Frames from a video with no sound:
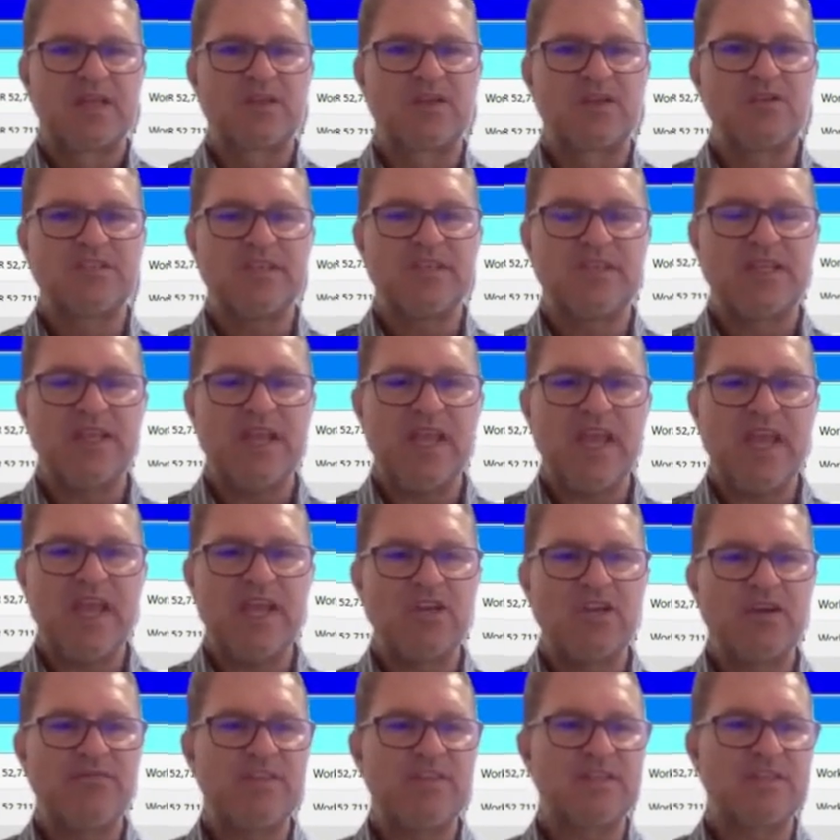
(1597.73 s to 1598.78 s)
because in the
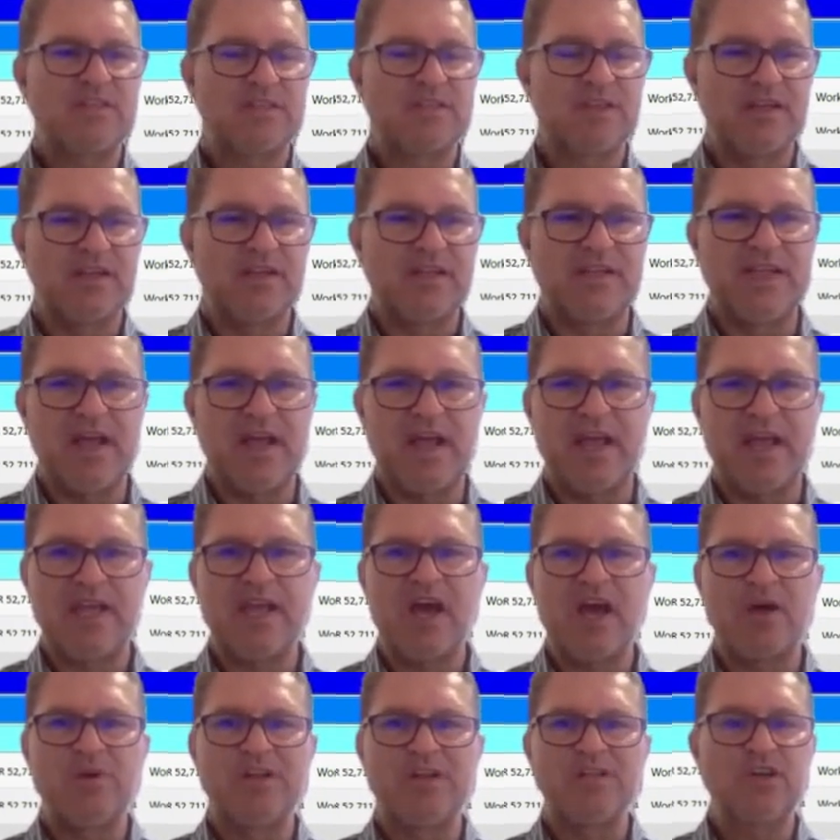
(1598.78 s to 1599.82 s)
end of the day,
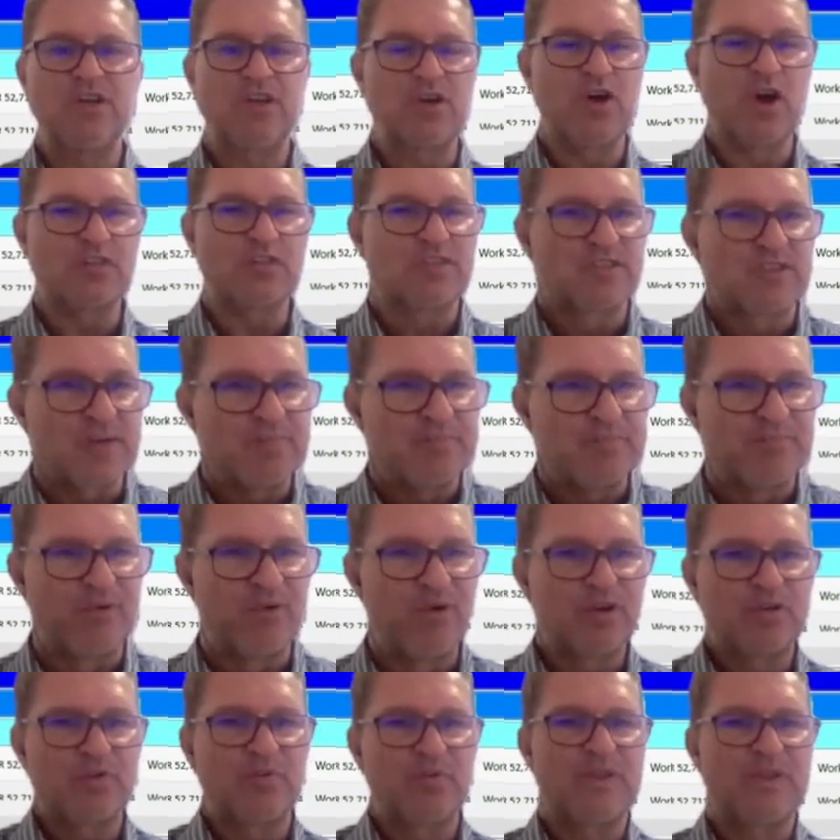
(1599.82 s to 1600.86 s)
I want a cost
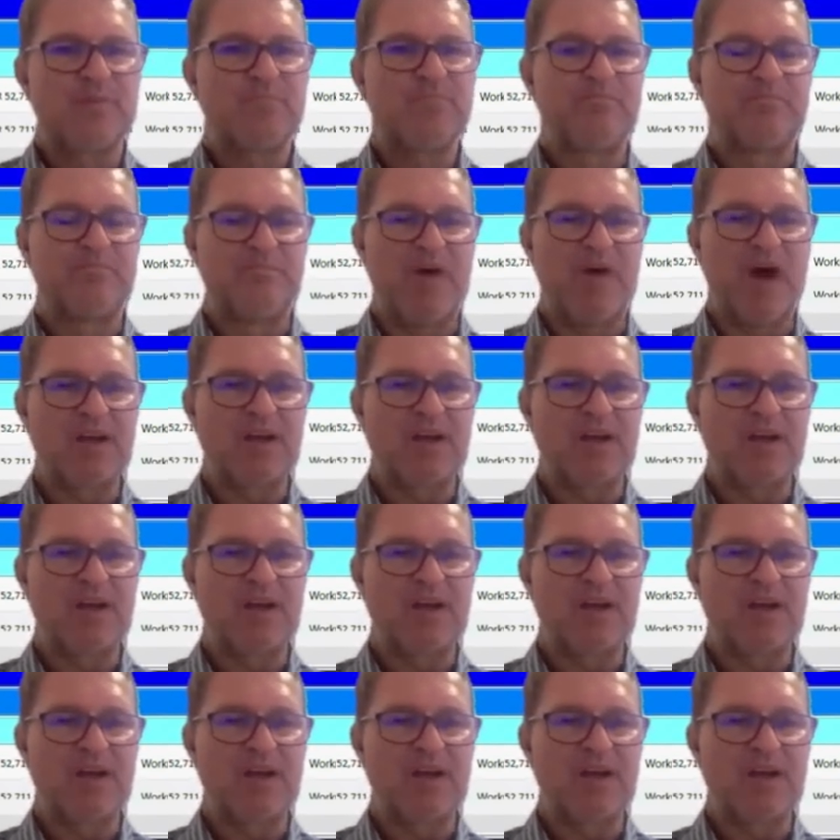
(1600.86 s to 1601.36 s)
report with a